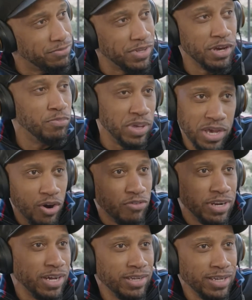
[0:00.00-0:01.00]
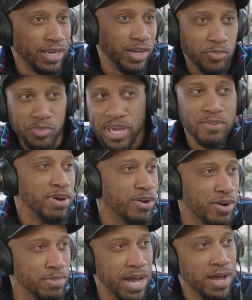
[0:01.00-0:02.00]
he'll be over there, then he'll be at my
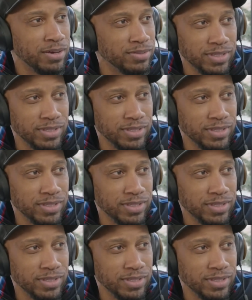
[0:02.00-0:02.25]
grandma's house,